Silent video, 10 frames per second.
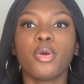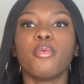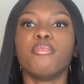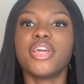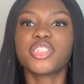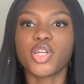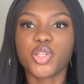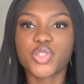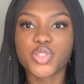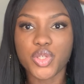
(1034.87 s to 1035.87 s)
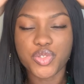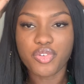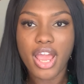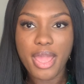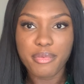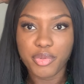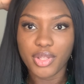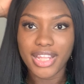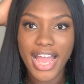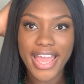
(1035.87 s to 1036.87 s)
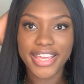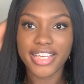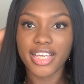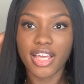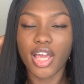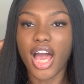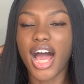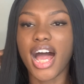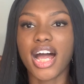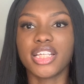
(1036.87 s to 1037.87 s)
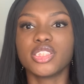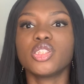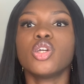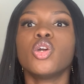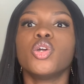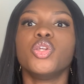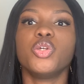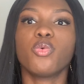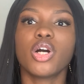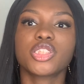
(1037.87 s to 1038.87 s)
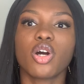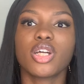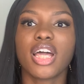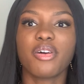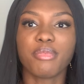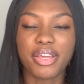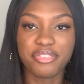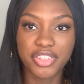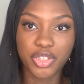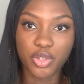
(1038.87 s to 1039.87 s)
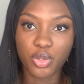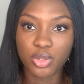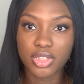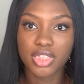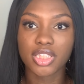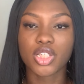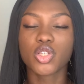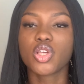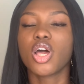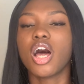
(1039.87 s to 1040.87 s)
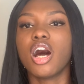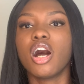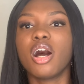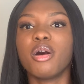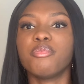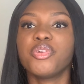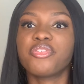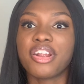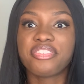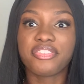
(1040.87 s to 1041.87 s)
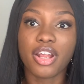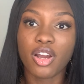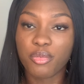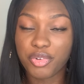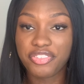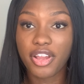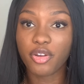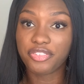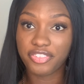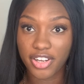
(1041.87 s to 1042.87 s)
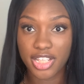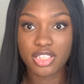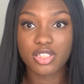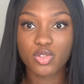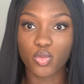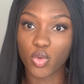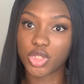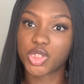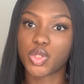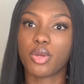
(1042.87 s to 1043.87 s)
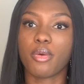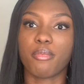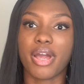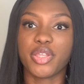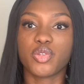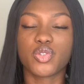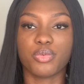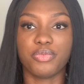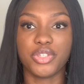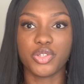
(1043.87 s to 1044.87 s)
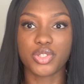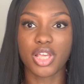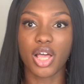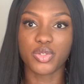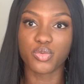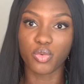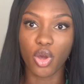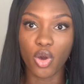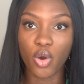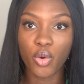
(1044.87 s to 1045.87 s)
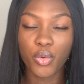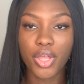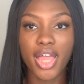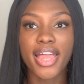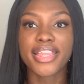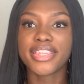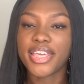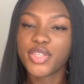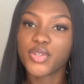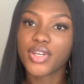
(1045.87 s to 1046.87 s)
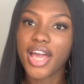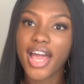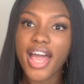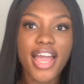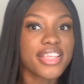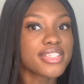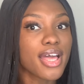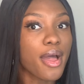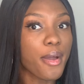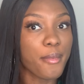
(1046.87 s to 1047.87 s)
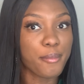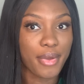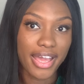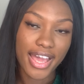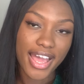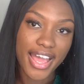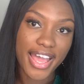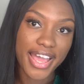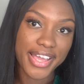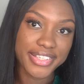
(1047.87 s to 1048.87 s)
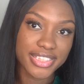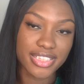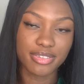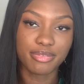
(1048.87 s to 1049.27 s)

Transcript: Make sure you subscribe, you like, and you watch other of my videos. Refer your friends to watch my YouTube videos as well. Thank you, guys. Bye, guys.